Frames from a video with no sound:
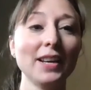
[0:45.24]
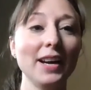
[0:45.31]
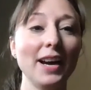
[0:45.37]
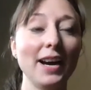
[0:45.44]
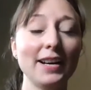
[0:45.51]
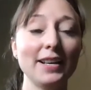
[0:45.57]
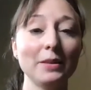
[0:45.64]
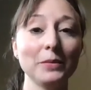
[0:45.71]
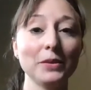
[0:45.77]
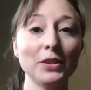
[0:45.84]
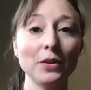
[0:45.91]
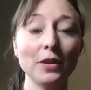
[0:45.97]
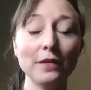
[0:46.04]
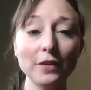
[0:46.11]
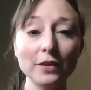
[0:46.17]
So
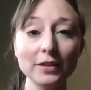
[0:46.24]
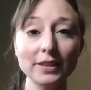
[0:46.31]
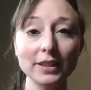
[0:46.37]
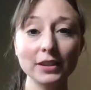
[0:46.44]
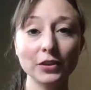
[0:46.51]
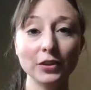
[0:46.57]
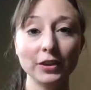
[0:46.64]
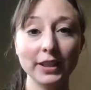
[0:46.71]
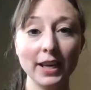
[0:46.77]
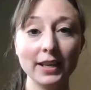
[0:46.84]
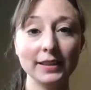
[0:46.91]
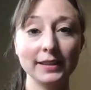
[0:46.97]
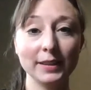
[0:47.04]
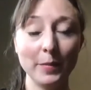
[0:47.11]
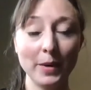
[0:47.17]
the first is create a
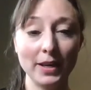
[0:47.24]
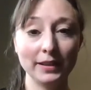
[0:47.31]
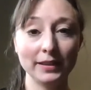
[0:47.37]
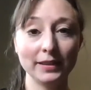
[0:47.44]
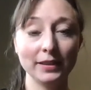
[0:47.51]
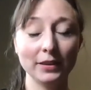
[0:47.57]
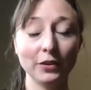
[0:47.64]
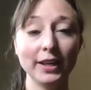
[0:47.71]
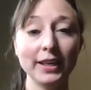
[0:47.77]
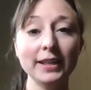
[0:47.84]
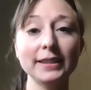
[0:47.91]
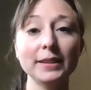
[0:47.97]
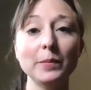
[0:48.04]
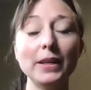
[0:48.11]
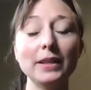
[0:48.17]
space. Create a
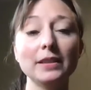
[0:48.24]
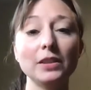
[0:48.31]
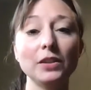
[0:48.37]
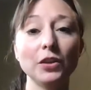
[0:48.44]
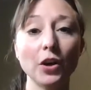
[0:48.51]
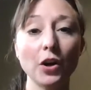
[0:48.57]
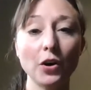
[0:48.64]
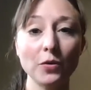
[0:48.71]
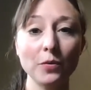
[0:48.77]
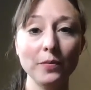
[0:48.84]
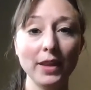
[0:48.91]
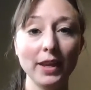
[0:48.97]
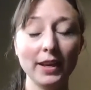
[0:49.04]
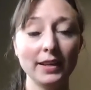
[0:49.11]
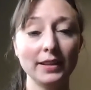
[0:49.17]
space in your home
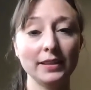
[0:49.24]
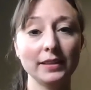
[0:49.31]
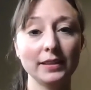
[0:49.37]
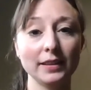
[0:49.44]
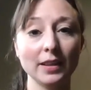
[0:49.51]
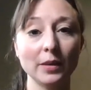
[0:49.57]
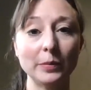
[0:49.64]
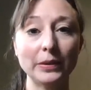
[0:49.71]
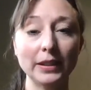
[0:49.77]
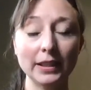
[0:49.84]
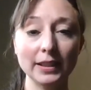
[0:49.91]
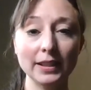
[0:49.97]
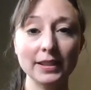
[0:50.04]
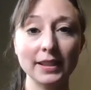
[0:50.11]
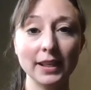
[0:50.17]
that is
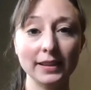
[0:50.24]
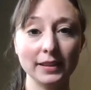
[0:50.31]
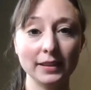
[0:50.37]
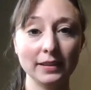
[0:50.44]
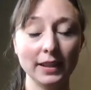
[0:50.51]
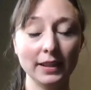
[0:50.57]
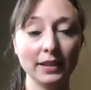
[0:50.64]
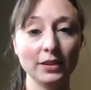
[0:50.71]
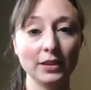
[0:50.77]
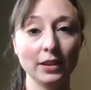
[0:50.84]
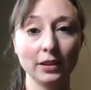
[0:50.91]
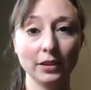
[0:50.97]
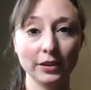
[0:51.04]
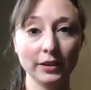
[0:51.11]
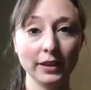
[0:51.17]
completely designated to
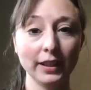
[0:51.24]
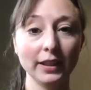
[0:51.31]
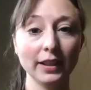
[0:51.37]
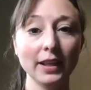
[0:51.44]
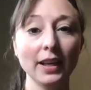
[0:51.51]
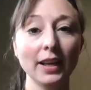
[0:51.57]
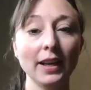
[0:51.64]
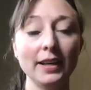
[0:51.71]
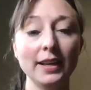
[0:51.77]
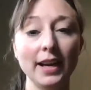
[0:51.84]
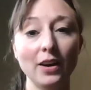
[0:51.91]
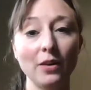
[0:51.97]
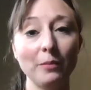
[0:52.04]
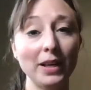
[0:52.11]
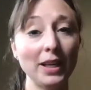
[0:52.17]
learning.
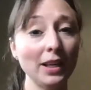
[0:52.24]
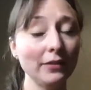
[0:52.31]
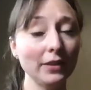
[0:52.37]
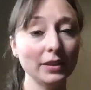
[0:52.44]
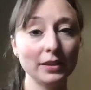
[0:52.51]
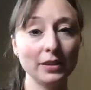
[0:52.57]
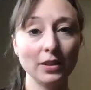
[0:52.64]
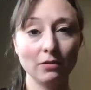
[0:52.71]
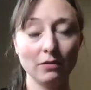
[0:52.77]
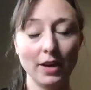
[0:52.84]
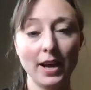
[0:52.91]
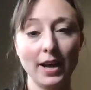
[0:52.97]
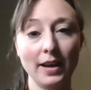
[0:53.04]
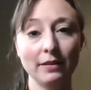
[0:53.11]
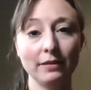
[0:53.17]
Now, many of us don't
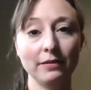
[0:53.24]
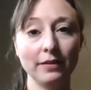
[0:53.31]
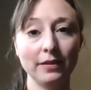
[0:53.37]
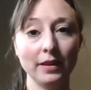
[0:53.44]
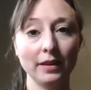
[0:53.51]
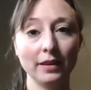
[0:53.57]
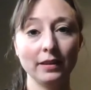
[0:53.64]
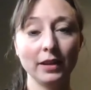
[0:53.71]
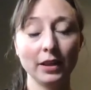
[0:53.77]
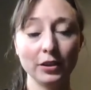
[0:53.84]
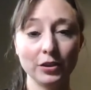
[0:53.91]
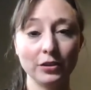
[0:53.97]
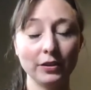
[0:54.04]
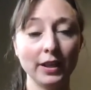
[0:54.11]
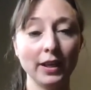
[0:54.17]
have the
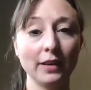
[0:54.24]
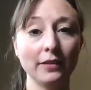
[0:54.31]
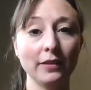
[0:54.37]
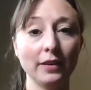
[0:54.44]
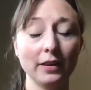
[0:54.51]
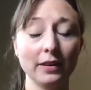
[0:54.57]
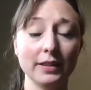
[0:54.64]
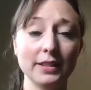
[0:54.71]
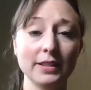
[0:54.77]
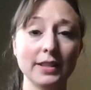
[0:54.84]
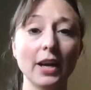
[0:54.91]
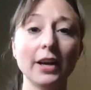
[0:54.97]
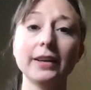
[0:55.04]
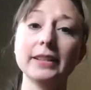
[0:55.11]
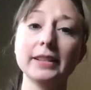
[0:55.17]
luxury of an
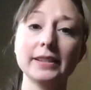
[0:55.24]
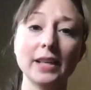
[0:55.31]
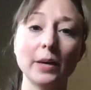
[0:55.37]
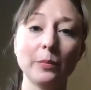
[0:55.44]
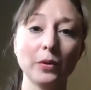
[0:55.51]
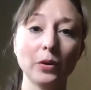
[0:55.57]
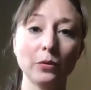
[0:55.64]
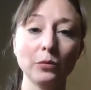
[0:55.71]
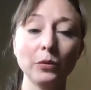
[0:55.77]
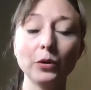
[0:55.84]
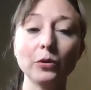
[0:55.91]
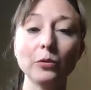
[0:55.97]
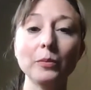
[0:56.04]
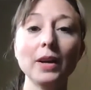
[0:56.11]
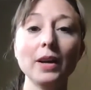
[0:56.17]
entirely separate
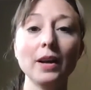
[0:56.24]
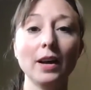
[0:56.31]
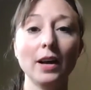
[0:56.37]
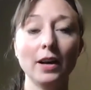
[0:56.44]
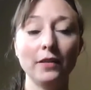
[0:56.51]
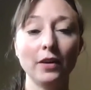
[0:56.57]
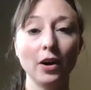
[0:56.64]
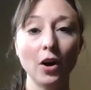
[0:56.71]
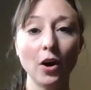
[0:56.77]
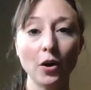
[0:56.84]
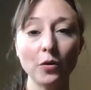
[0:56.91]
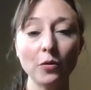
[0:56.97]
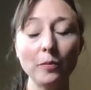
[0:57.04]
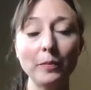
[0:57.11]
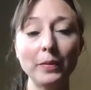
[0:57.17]
room of our
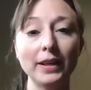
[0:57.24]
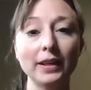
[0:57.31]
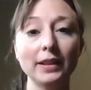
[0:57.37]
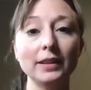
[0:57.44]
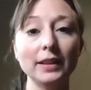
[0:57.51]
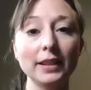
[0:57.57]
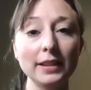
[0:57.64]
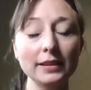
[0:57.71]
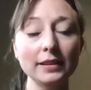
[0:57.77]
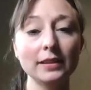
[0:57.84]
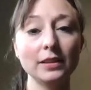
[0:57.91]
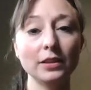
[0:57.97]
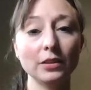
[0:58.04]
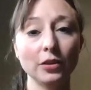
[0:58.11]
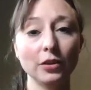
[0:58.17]
home, but at least
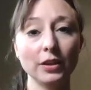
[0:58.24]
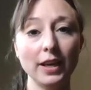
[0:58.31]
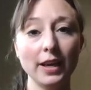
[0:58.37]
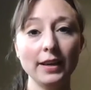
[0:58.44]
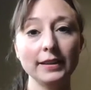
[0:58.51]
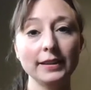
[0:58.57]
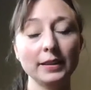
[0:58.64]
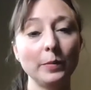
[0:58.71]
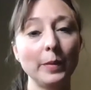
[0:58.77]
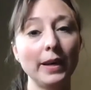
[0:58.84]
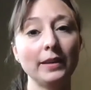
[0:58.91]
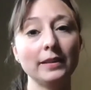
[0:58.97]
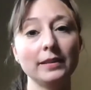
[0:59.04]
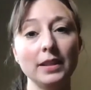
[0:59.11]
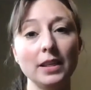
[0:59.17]
create a
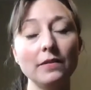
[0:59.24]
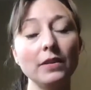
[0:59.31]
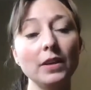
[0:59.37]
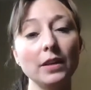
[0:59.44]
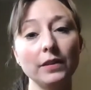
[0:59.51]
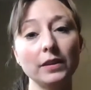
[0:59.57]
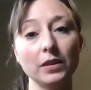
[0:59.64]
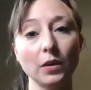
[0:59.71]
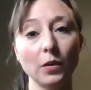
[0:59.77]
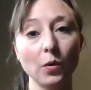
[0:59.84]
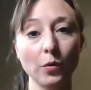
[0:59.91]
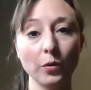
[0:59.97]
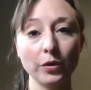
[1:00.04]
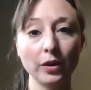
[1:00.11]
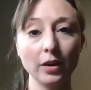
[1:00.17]
space, even if it's a
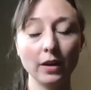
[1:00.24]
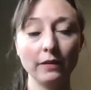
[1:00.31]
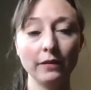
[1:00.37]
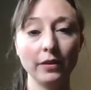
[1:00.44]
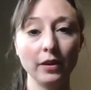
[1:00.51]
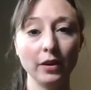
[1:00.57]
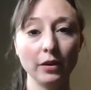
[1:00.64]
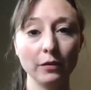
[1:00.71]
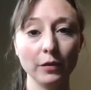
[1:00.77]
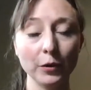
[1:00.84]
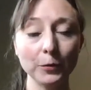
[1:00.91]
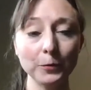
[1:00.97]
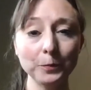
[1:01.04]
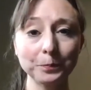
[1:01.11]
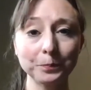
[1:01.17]
corner of their
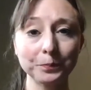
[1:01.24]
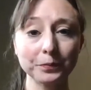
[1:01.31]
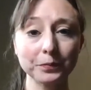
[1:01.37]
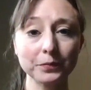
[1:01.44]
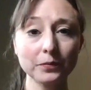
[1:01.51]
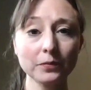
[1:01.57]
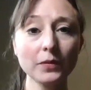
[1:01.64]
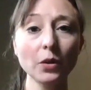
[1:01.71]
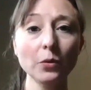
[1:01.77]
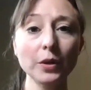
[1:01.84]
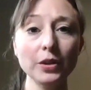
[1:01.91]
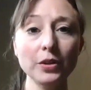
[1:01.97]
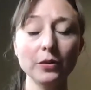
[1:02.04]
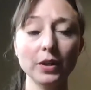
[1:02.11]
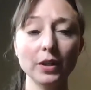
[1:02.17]
room, where
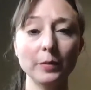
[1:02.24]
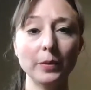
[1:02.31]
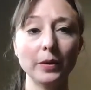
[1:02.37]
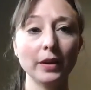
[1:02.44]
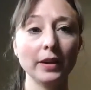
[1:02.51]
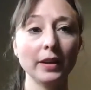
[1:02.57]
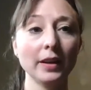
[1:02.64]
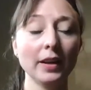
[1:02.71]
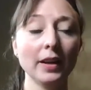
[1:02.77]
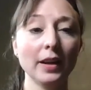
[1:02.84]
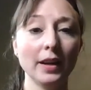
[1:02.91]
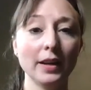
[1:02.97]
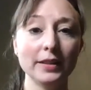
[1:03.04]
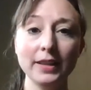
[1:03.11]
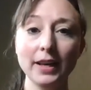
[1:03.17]
you can put
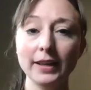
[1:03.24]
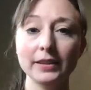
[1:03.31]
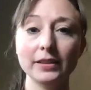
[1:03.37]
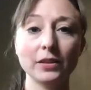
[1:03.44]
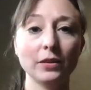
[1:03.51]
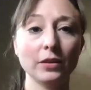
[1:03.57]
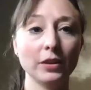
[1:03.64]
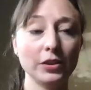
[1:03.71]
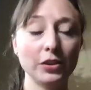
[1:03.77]
a desk or a